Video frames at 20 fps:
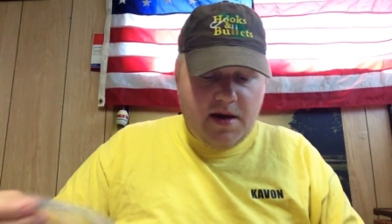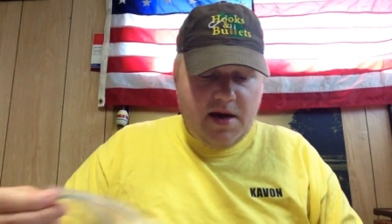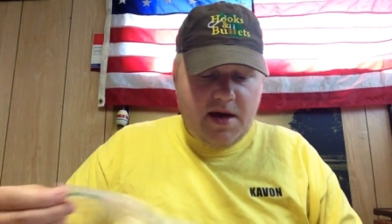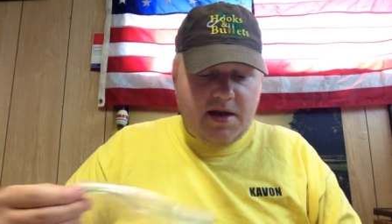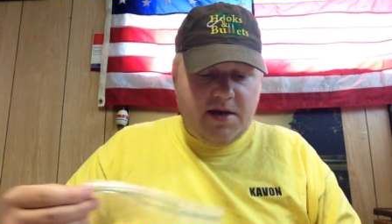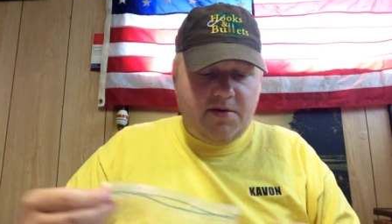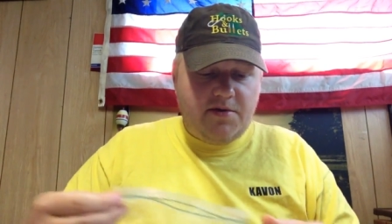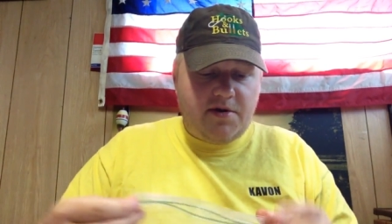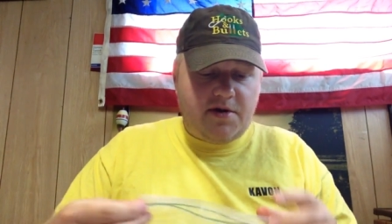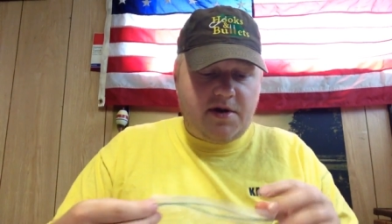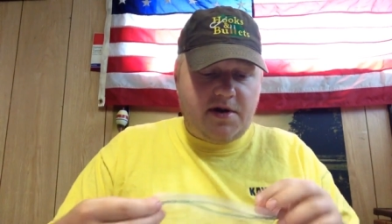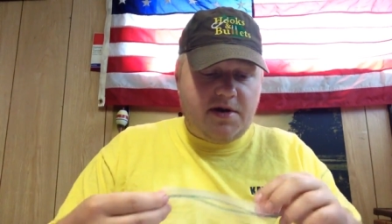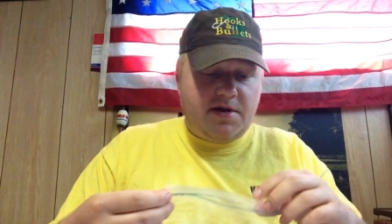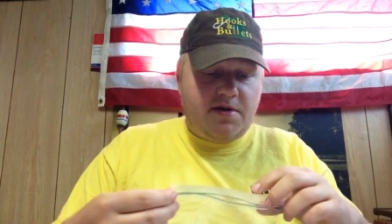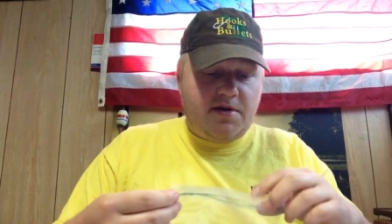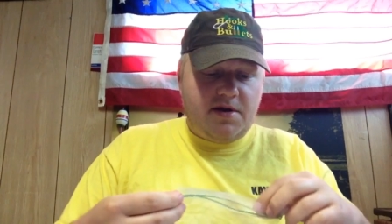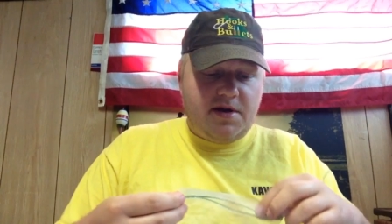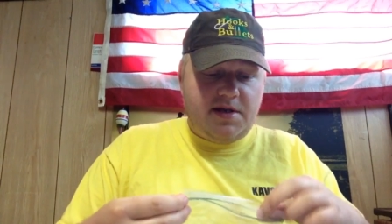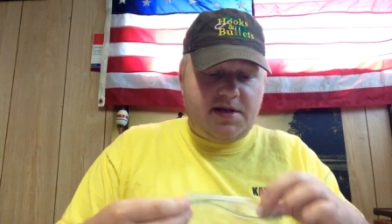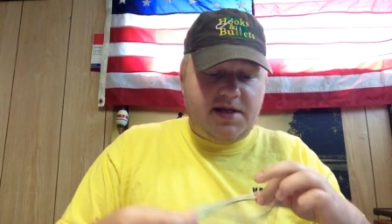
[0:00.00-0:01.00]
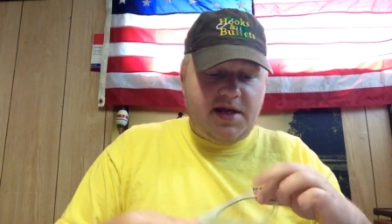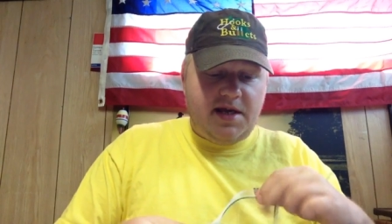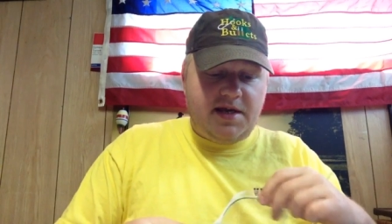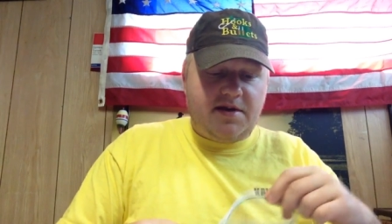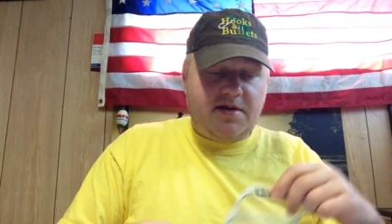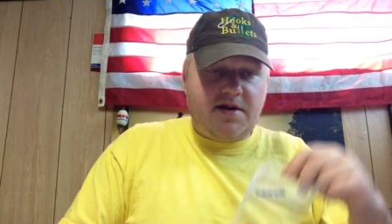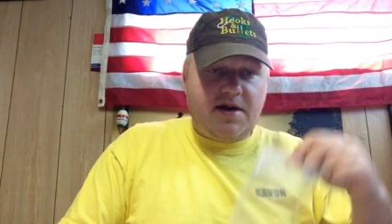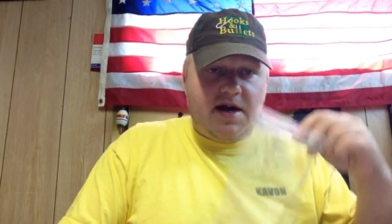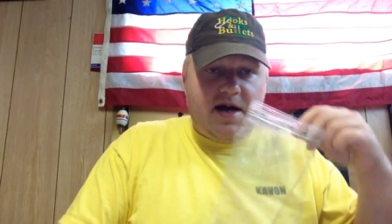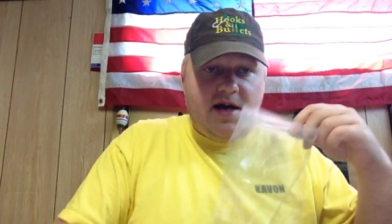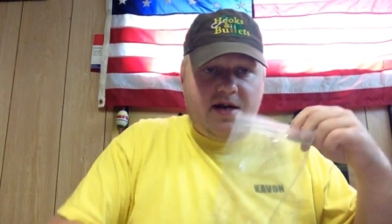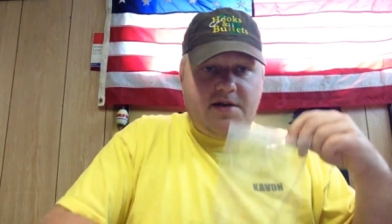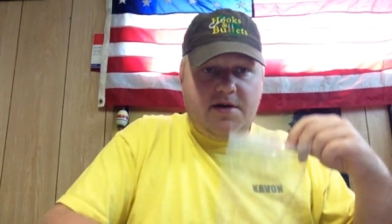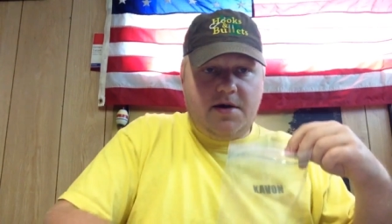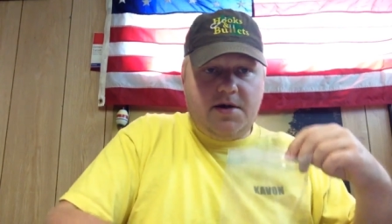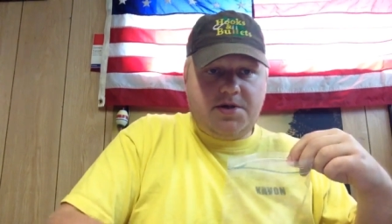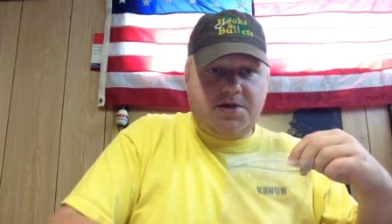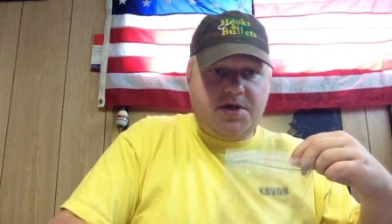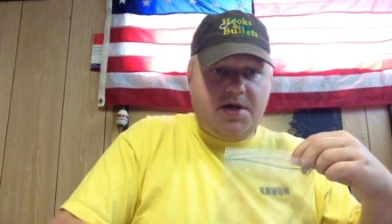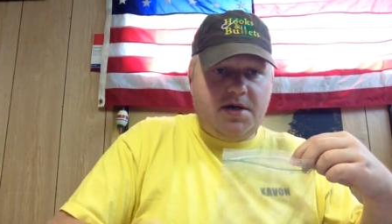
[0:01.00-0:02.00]
and you, are going to take your hot
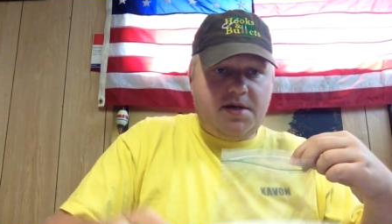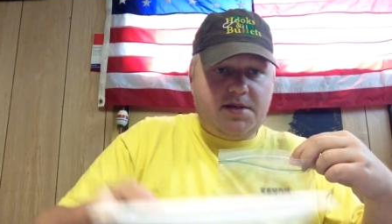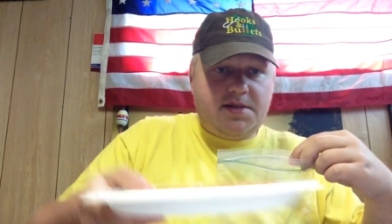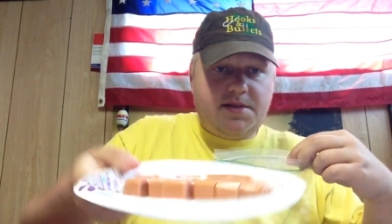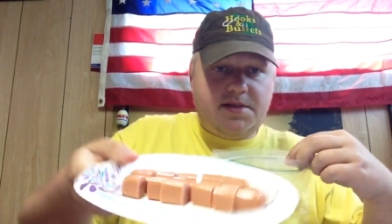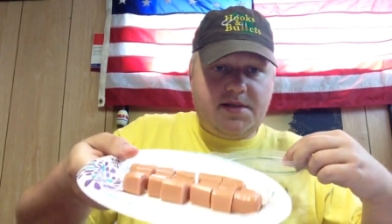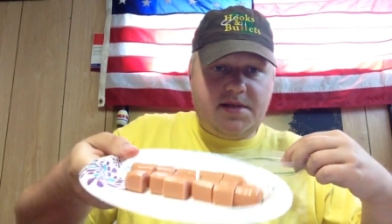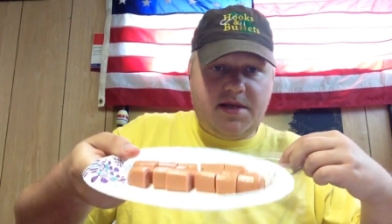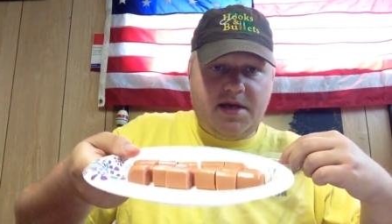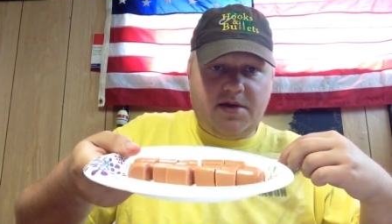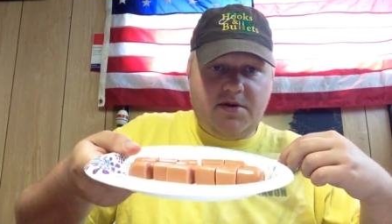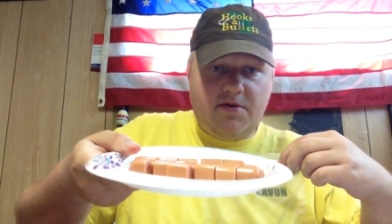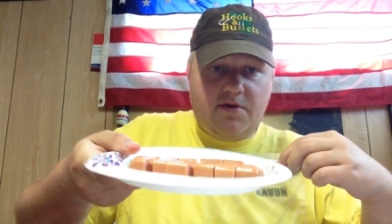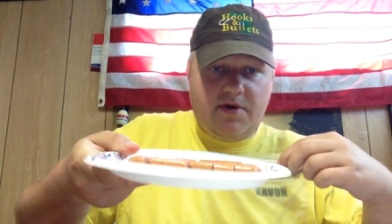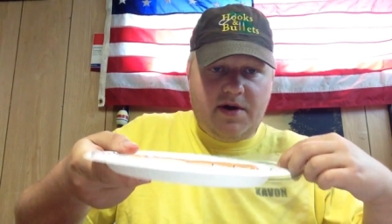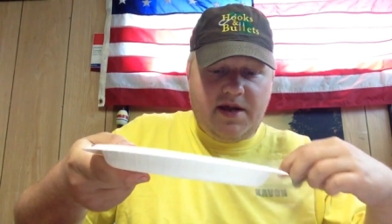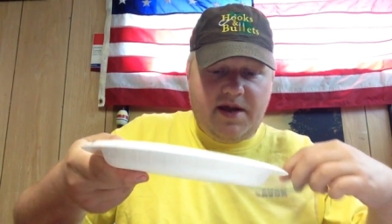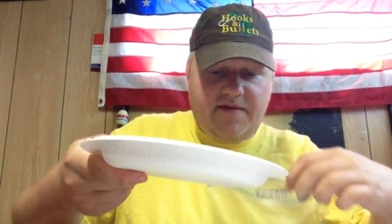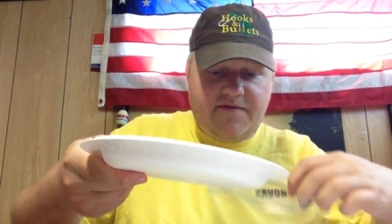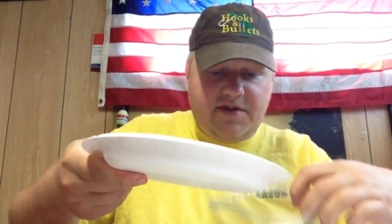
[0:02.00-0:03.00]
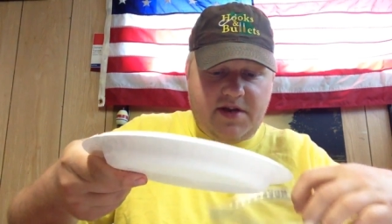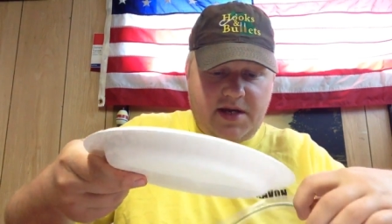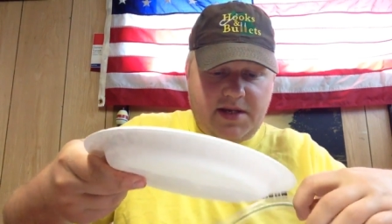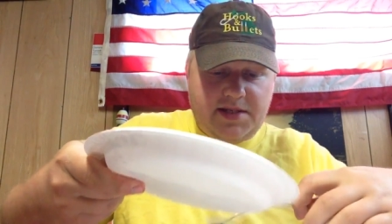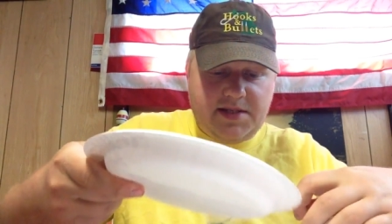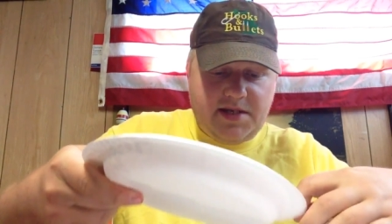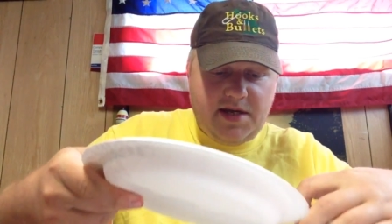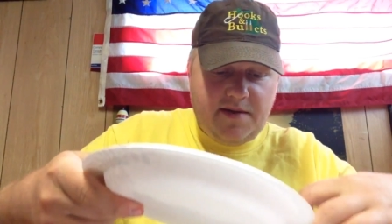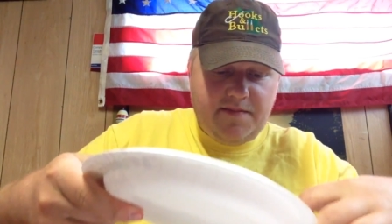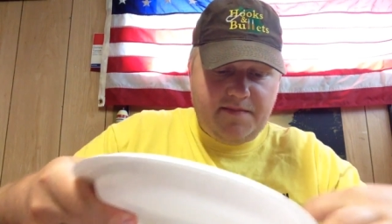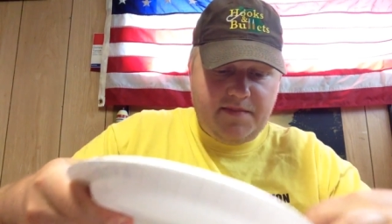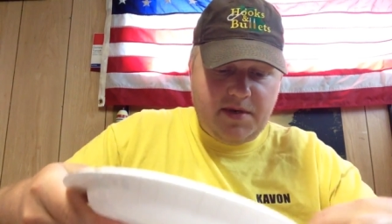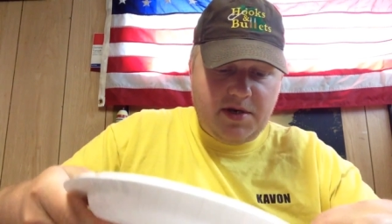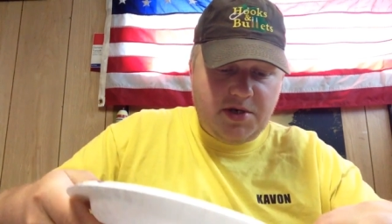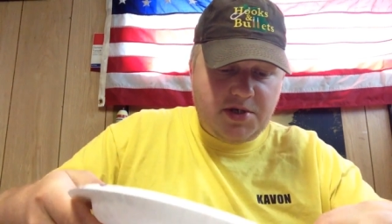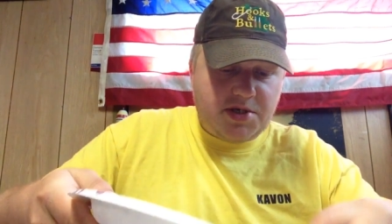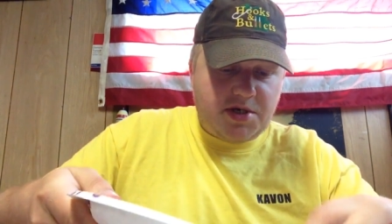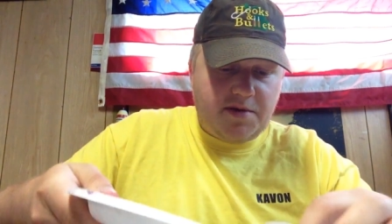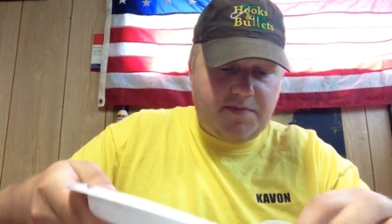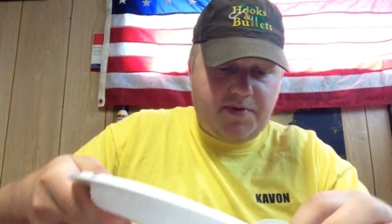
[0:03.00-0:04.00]
dog chunks that you already have diced up,
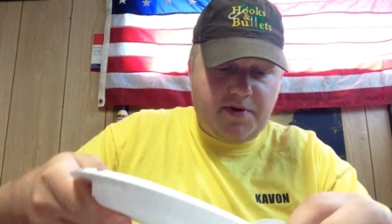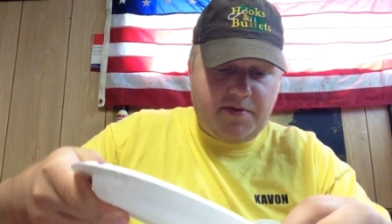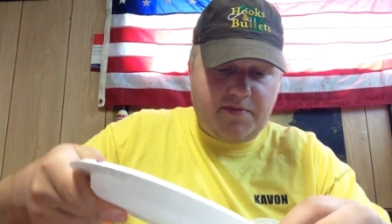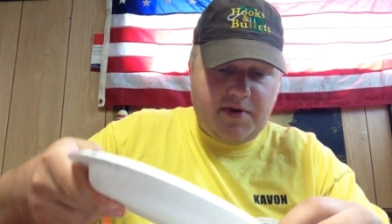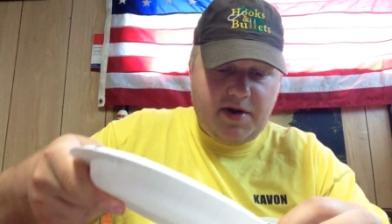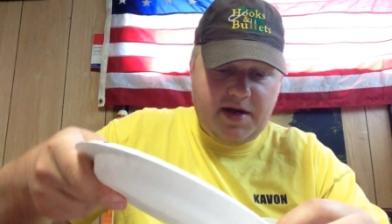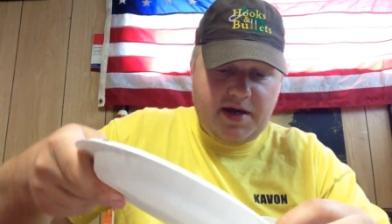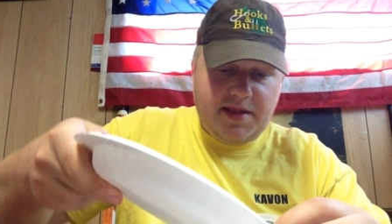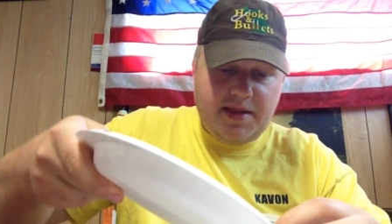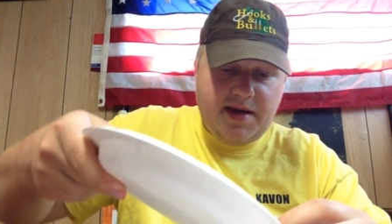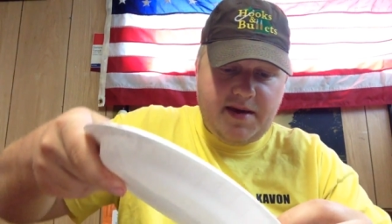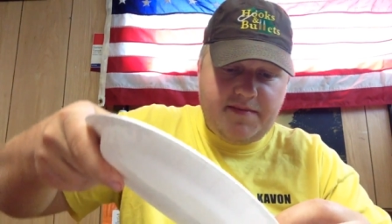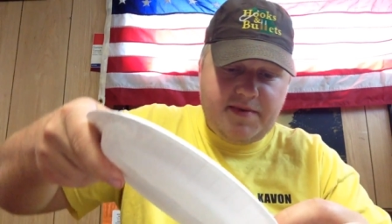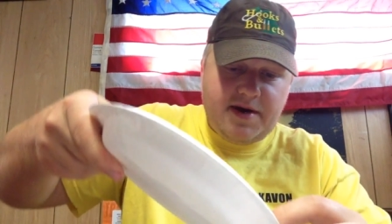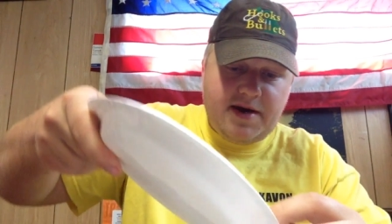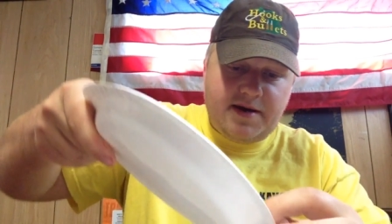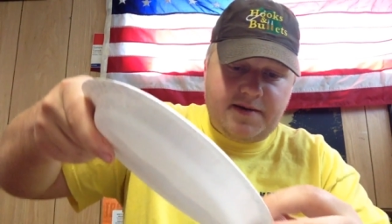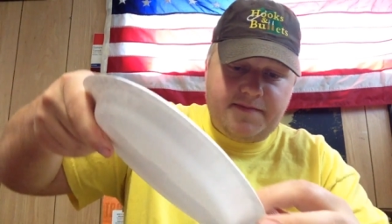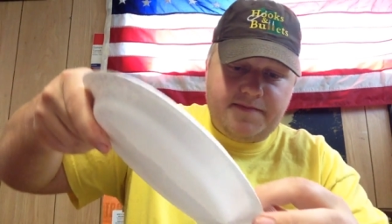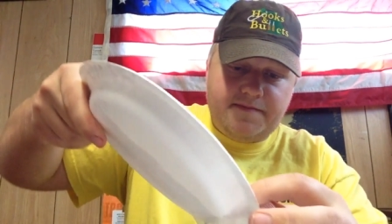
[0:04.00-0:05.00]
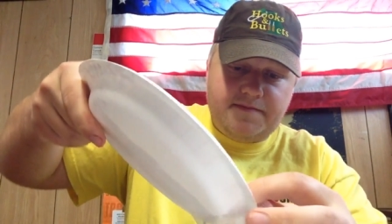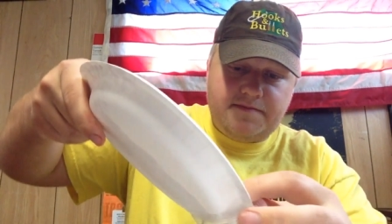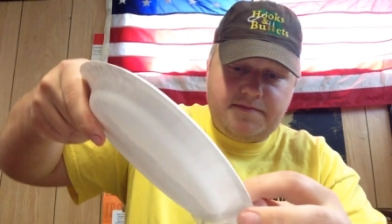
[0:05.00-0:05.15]
you're just going to put them right in that bag.